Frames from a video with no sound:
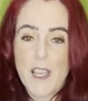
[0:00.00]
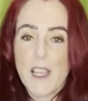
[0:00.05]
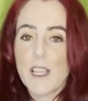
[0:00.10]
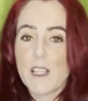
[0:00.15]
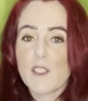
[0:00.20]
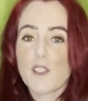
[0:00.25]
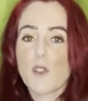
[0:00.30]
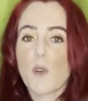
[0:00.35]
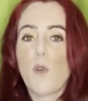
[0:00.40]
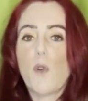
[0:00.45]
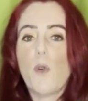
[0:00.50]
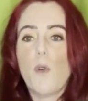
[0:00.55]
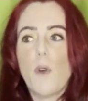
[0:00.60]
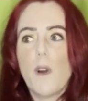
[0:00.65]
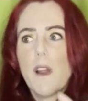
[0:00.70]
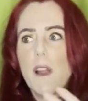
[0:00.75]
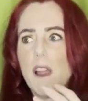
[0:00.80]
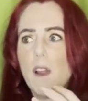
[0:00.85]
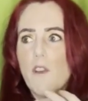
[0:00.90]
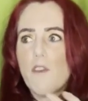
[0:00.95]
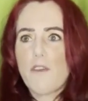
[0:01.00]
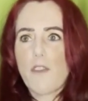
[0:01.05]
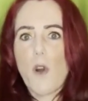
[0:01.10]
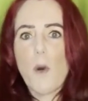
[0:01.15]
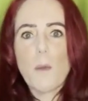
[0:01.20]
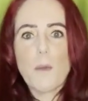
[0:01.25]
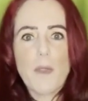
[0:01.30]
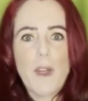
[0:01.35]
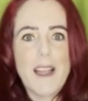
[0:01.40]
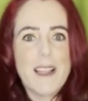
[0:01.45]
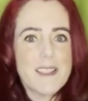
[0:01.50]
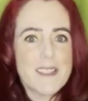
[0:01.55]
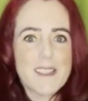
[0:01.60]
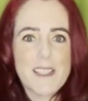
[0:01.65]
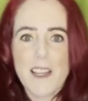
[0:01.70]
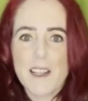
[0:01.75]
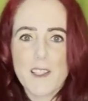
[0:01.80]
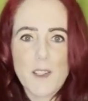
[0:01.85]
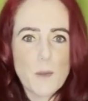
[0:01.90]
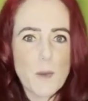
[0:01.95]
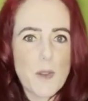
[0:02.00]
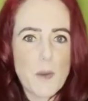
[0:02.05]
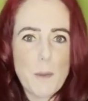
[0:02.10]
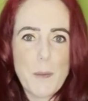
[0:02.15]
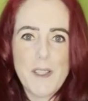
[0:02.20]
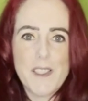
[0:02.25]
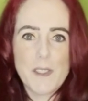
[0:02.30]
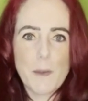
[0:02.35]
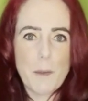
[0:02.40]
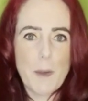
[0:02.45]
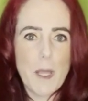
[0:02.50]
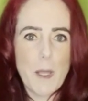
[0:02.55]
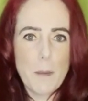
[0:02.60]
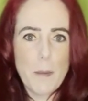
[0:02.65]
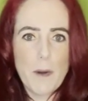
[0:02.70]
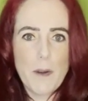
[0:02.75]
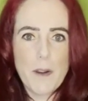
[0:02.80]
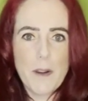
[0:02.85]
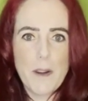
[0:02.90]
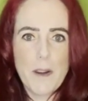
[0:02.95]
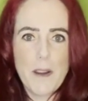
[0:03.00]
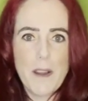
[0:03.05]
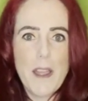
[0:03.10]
So from that, it started with a piece of paper.